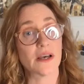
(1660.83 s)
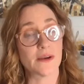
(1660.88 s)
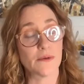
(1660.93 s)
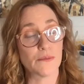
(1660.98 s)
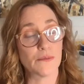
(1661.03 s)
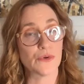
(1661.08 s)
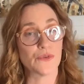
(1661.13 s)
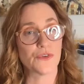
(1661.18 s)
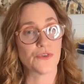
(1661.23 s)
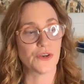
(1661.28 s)
A
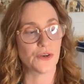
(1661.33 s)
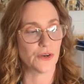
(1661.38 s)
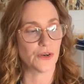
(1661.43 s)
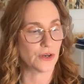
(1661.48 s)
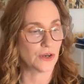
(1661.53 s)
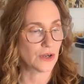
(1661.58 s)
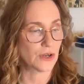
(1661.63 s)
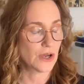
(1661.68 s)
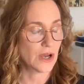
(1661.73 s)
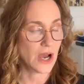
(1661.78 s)
and move
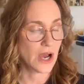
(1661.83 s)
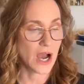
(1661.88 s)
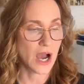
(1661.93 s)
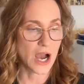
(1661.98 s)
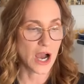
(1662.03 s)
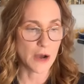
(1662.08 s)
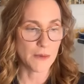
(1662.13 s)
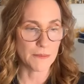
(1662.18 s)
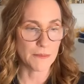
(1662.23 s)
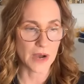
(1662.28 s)
here,
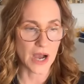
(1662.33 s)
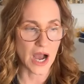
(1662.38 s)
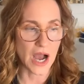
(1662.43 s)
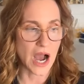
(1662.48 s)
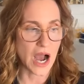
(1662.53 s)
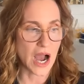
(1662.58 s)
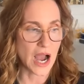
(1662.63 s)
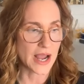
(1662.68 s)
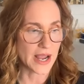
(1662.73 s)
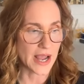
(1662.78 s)
um,
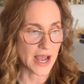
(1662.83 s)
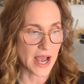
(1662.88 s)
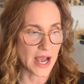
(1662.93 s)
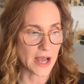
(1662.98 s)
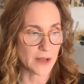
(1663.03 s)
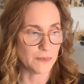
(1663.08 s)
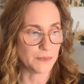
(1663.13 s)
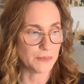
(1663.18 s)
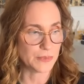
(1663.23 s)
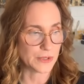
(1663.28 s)
I
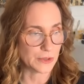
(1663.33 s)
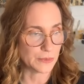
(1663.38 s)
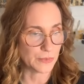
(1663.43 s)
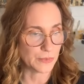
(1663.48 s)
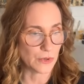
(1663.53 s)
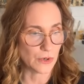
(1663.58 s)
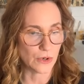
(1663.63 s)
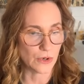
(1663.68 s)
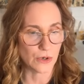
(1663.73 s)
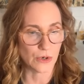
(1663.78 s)
had
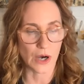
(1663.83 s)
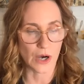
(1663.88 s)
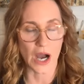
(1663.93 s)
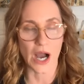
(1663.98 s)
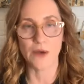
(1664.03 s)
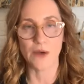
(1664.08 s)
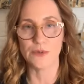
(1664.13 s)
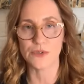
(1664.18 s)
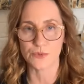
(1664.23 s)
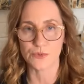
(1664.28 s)
people,
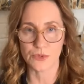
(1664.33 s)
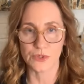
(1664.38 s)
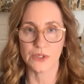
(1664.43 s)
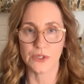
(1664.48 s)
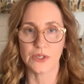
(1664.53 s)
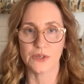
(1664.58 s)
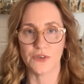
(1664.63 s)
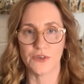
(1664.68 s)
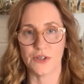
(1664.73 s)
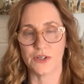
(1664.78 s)
I was really
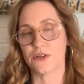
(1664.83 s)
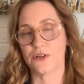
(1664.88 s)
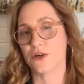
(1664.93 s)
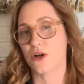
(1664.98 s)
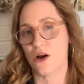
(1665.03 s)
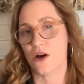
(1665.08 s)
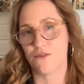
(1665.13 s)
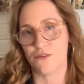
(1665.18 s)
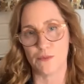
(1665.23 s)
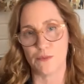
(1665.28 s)
living in a
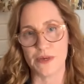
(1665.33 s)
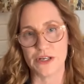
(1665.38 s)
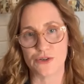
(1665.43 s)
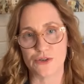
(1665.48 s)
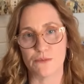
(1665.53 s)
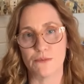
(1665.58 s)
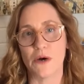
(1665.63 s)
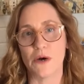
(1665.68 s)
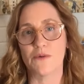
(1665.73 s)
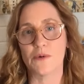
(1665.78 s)

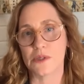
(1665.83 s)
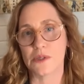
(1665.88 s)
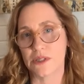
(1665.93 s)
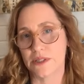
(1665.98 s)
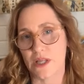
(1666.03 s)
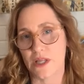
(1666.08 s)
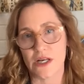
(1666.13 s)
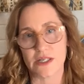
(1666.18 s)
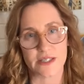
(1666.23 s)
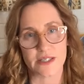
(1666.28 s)
confirmation bubble
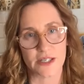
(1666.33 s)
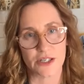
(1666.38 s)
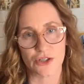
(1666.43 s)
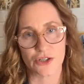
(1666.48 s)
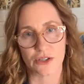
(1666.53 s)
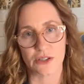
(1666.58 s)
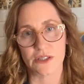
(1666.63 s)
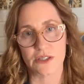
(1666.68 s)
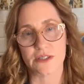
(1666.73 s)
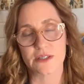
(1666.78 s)
in Los
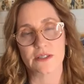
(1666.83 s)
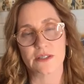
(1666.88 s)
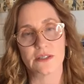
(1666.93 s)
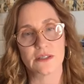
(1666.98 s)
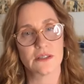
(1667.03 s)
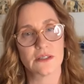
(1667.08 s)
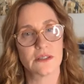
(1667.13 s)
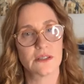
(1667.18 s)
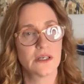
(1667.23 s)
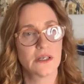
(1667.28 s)
Angeles.
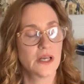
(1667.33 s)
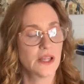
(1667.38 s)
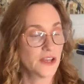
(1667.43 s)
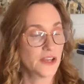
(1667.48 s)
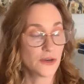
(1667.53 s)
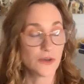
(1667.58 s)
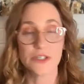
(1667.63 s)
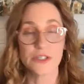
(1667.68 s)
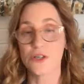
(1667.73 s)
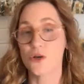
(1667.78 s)

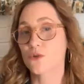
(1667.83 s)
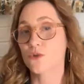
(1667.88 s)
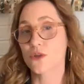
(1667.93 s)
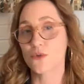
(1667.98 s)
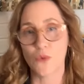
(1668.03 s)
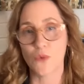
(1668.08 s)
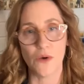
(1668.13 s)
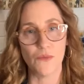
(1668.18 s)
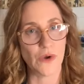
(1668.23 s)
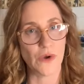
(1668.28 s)
There is only
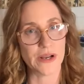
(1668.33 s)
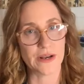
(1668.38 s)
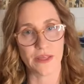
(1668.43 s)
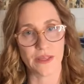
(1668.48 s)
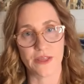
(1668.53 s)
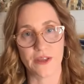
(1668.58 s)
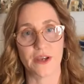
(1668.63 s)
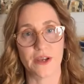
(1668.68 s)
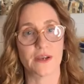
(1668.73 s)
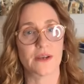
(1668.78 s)
one way to
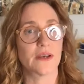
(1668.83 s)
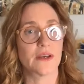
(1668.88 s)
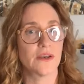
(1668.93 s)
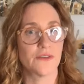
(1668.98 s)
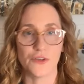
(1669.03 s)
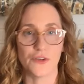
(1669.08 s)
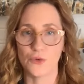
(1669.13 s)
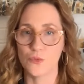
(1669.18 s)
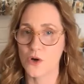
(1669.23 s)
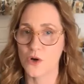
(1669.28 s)
think
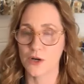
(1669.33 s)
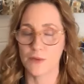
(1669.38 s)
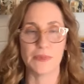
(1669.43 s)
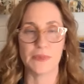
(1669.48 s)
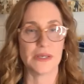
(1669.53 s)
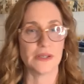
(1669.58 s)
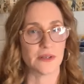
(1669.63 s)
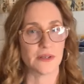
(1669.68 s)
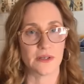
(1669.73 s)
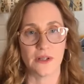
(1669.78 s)
if you want to
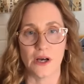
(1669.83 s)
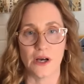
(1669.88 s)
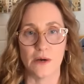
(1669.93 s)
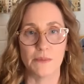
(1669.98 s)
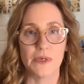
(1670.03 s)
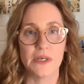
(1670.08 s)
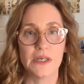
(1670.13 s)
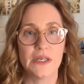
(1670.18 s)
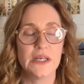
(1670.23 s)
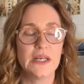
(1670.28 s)
be in the club.